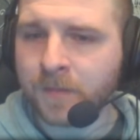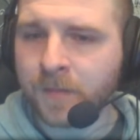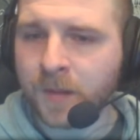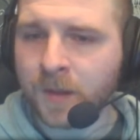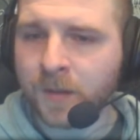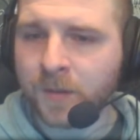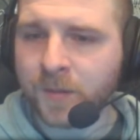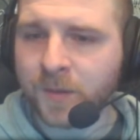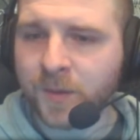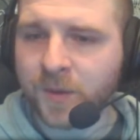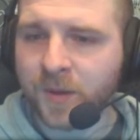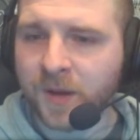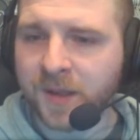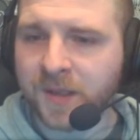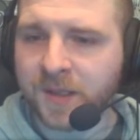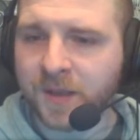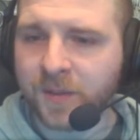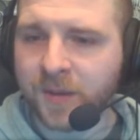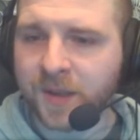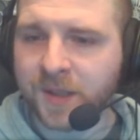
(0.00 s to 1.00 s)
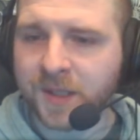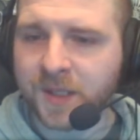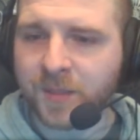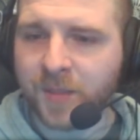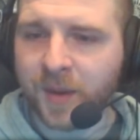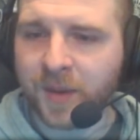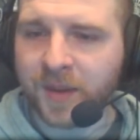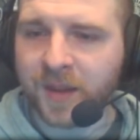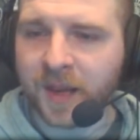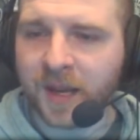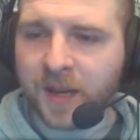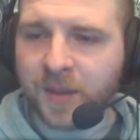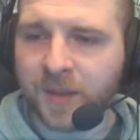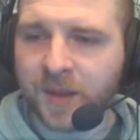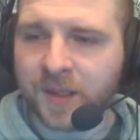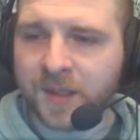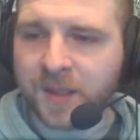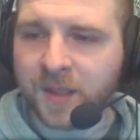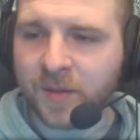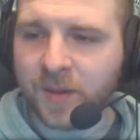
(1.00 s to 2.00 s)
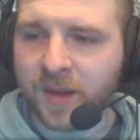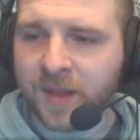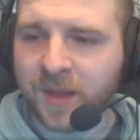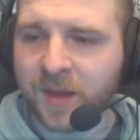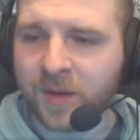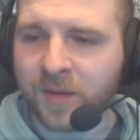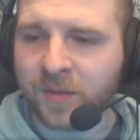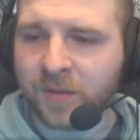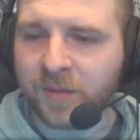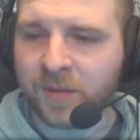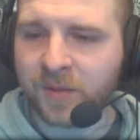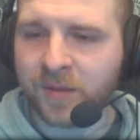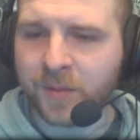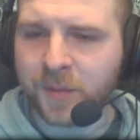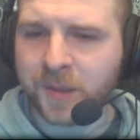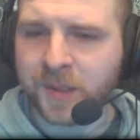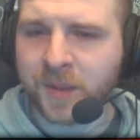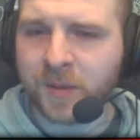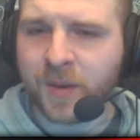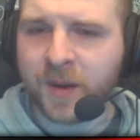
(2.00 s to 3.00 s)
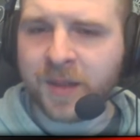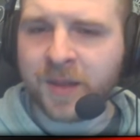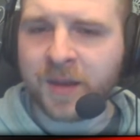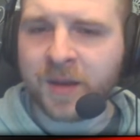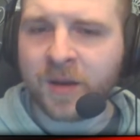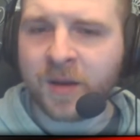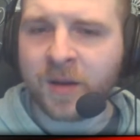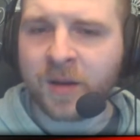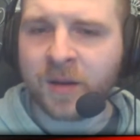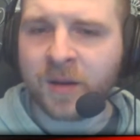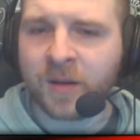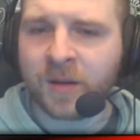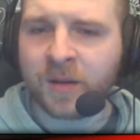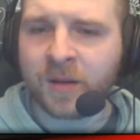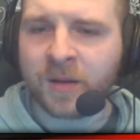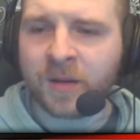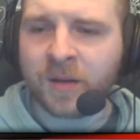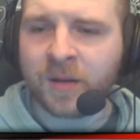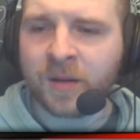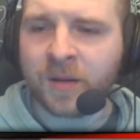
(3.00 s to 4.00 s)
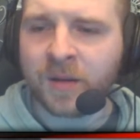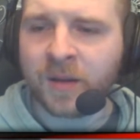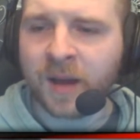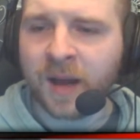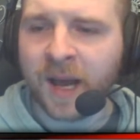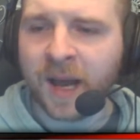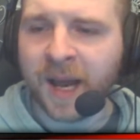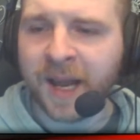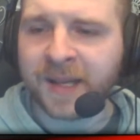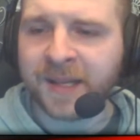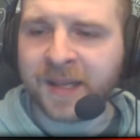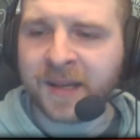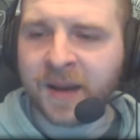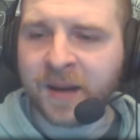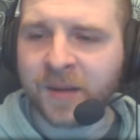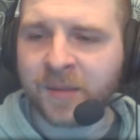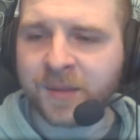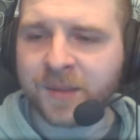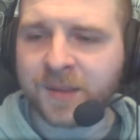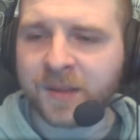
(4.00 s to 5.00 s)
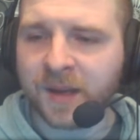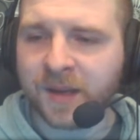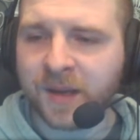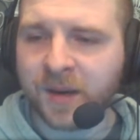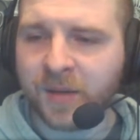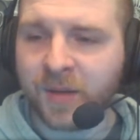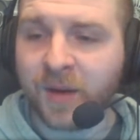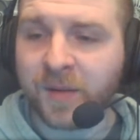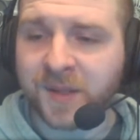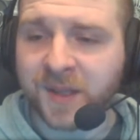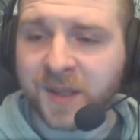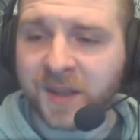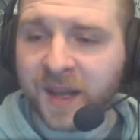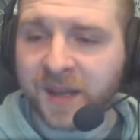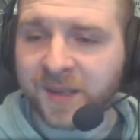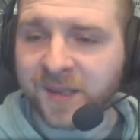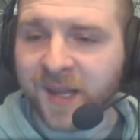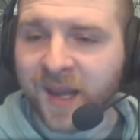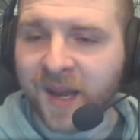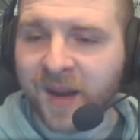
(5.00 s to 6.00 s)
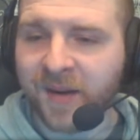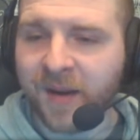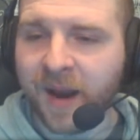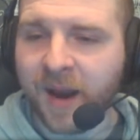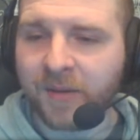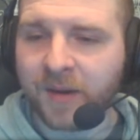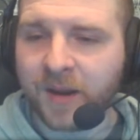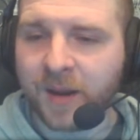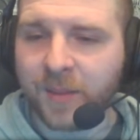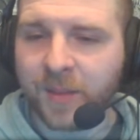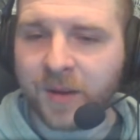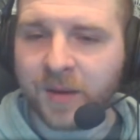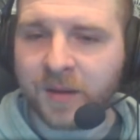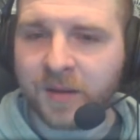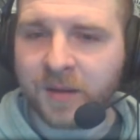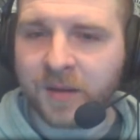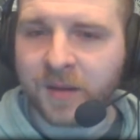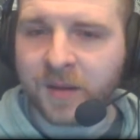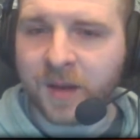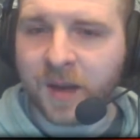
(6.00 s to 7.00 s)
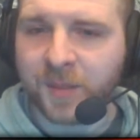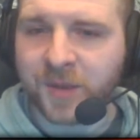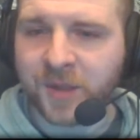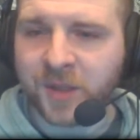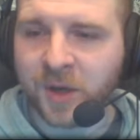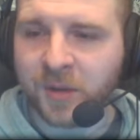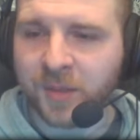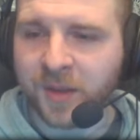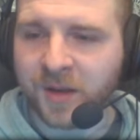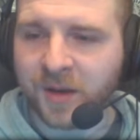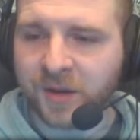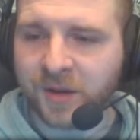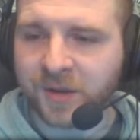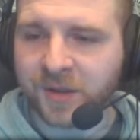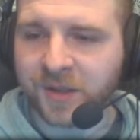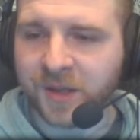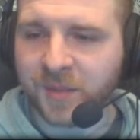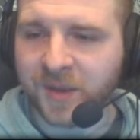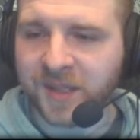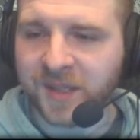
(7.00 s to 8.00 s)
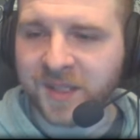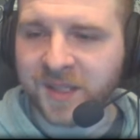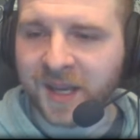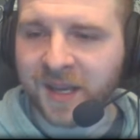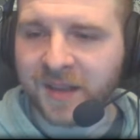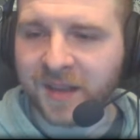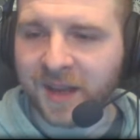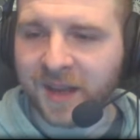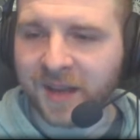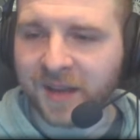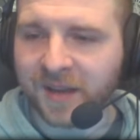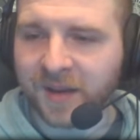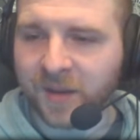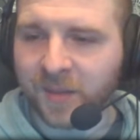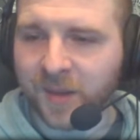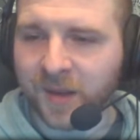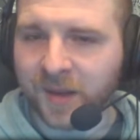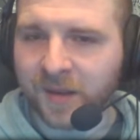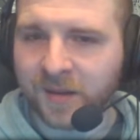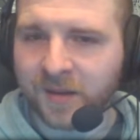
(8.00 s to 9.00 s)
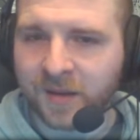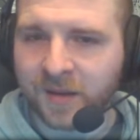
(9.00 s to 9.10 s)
Try see if we can spot the enemy. See where they are. See where they are hiding out. I know that obviously that's their area, but I assume they're not just going to be sitting there. You know what I mean?